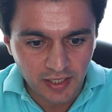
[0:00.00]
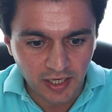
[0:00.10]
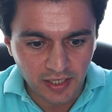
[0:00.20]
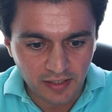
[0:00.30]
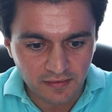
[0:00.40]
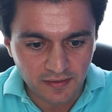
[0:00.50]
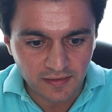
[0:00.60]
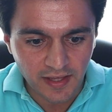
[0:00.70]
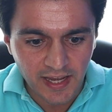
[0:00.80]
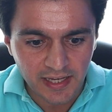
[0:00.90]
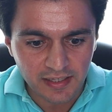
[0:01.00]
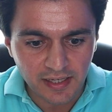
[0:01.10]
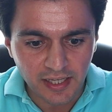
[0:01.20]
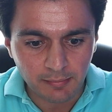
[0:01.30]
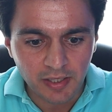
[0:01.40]
and I can see the ad
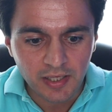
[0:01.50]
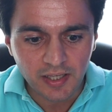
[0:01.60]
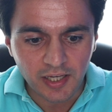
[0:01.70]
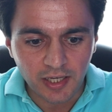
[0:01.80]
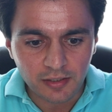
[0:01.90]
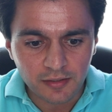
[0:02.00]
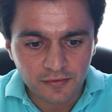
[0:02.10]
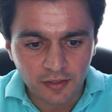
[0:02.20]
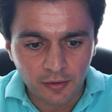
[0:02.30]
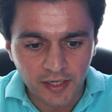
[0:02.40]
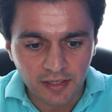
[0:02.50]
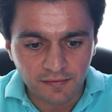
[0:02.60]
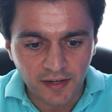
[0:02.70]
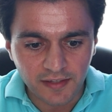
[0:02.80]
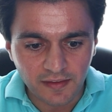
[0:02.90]
name, and also I can
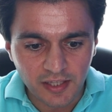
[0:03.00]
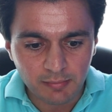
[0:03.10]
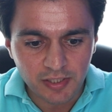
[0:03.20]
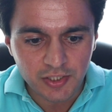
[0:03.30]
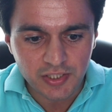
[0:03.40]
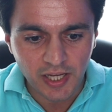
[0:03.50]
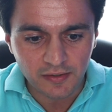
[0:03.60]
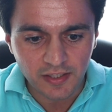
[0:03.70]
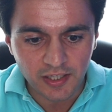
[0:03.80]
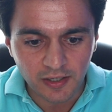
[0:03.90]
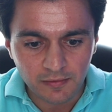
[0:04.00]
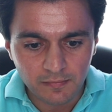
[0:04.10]
find the image down here.